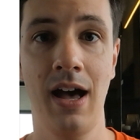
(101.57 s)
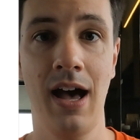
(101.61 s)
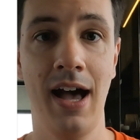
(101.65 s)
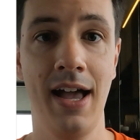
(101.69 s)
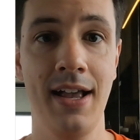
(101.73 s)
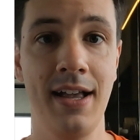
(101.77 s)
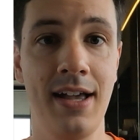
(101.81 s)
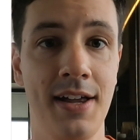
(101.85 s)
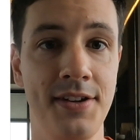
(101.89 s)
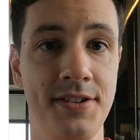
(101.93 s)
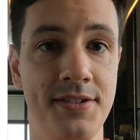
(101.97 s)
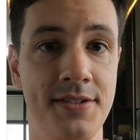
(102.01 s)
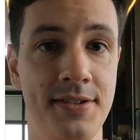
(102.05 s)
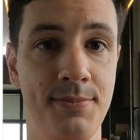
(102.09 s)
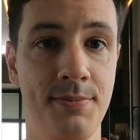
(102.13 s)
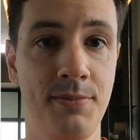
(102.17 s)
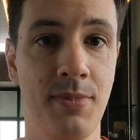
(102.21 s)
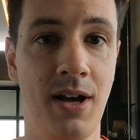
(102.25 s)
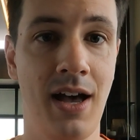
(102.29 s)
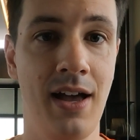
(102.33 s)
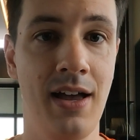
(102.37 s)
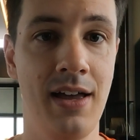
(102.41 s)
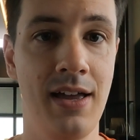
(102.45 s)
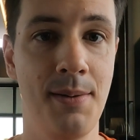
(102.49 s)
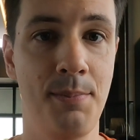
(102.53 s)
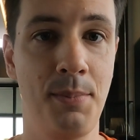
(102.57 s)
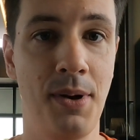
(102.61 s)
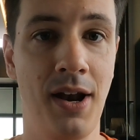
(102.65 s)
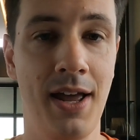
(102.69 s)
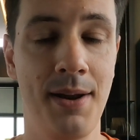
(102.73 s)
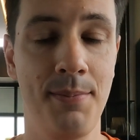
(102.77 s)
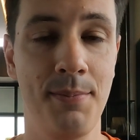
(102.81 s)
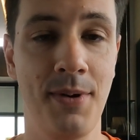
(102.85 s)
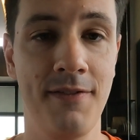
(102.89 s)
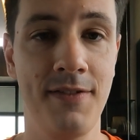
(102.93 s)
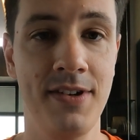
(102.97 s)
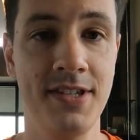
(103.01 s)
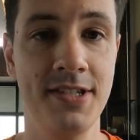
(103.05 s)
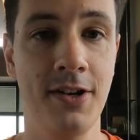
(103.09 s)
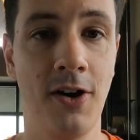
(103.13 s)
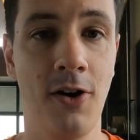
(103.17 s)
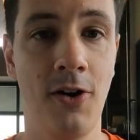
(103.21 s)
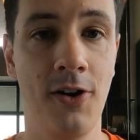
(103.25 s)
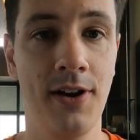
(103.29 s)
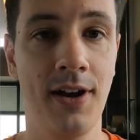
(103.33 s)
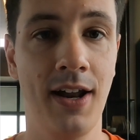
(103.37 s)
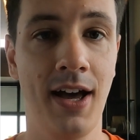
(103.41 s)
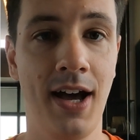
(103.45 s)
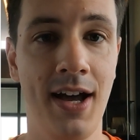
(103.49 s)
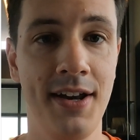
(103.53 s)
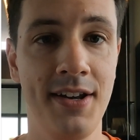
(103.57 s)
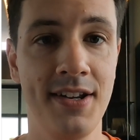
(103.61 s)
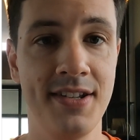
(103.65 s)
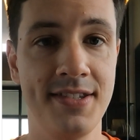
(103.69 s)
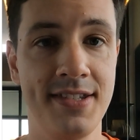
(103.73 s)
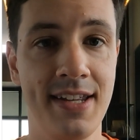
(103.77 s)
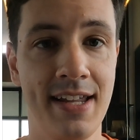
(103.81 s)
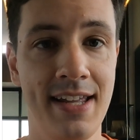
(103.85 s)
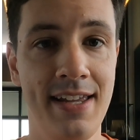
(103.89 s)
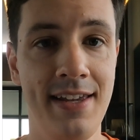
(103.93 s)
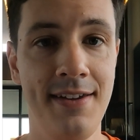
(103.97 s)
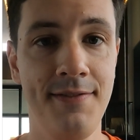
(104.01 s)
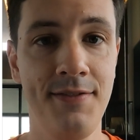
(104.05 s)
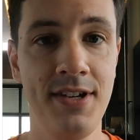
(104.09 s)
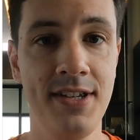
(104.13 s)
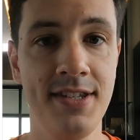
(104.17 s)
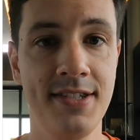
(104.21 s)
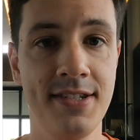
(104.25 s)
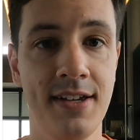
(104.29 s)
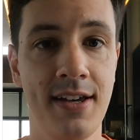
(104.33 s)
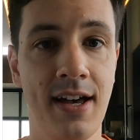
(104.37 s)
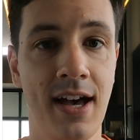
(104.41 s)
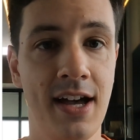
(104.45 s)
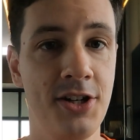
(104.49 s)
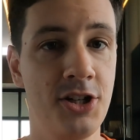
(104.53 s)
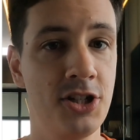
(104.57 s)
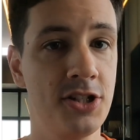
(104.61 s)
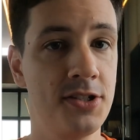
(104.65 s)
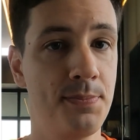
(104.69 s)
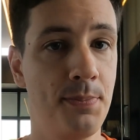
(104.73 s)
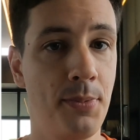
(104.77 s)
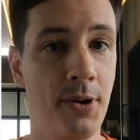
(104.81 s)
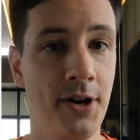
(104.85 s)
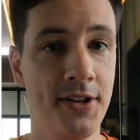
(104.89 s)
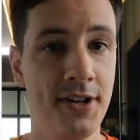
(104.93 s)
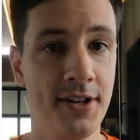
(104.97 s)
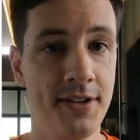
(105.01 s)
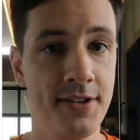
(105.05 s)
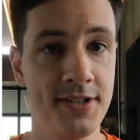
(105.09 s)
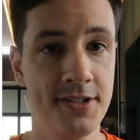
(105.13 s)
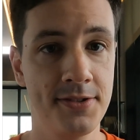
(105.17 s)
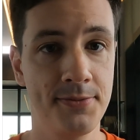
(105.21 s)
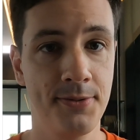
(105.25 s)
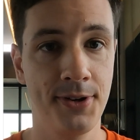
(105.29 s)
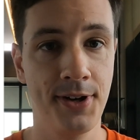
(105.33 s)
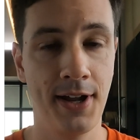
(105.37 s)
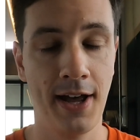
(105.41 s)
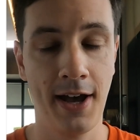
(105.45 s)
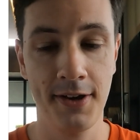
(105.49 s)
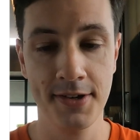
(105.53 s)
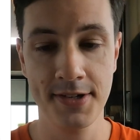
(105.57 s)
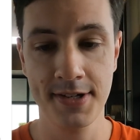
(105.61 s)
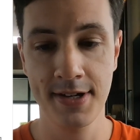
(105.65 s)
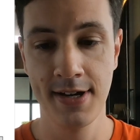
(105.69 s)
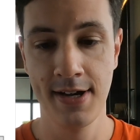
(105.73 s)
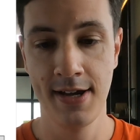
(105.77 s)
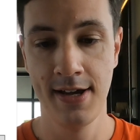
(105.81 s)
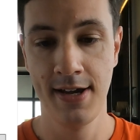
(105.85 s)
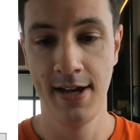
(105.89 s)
I applied my visa online. It's the e-visa. I just printed this one out.